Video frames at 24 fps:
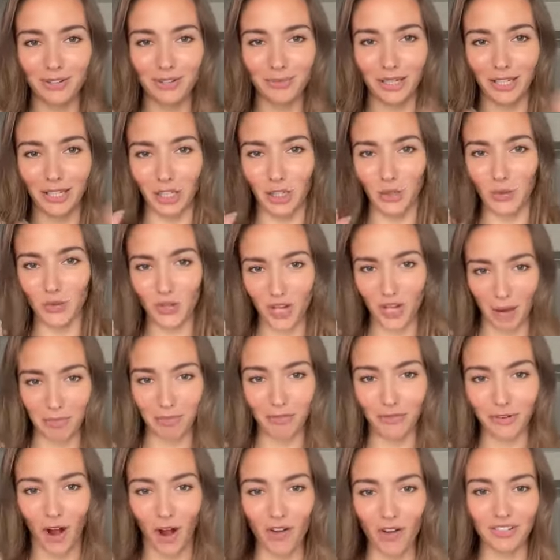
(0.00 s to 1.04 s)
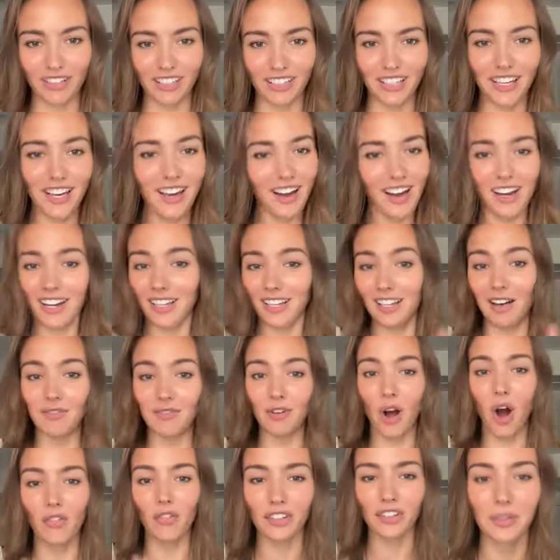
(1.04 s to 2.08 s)
my huge cup of coffee. I love
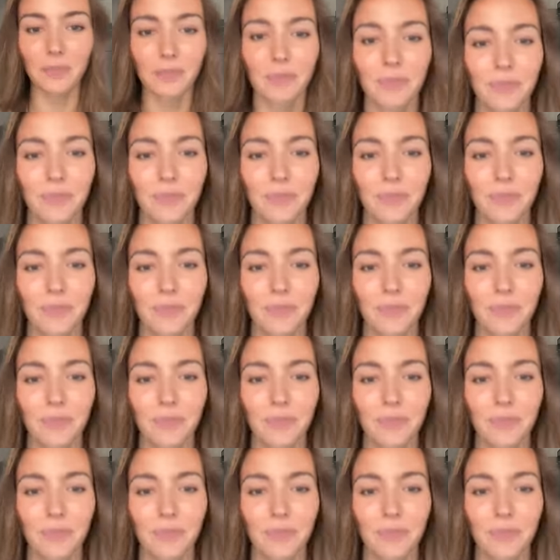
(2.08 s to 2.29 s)
coffee.